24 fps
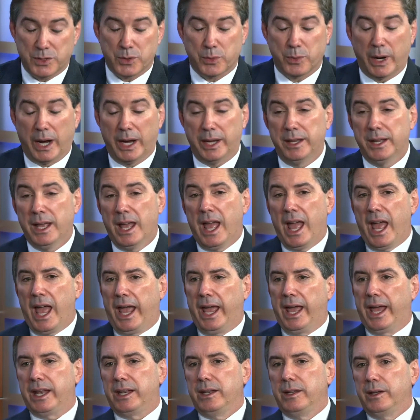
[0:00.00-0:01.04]
That's right.
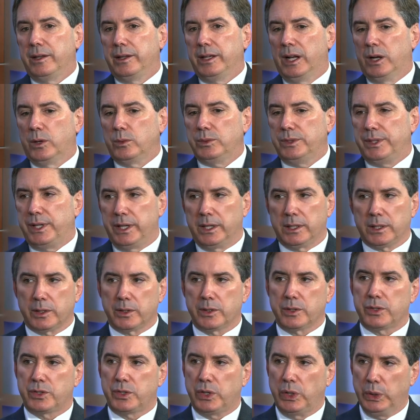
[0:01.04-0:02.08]
And
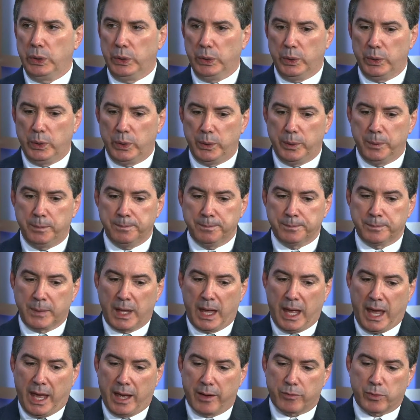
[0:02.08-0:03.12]
dealers who
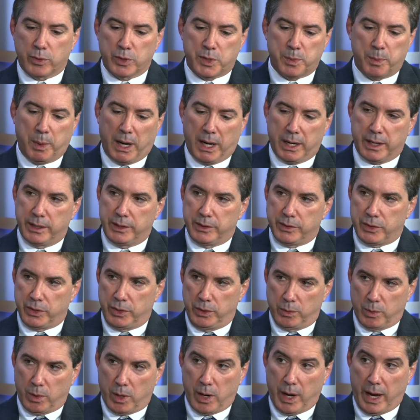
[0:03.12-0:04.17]
have responded
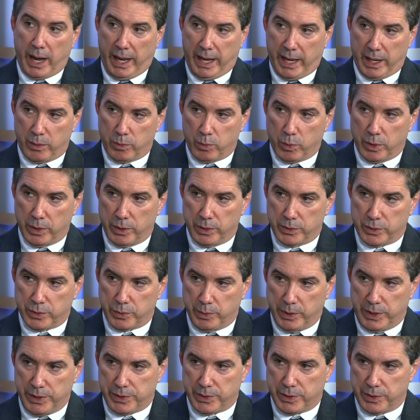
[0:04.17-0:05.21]
to our
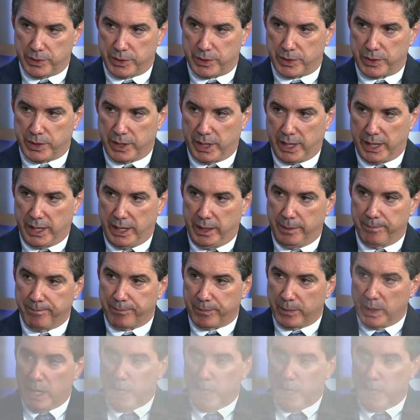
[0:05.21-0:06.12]
AdWords research study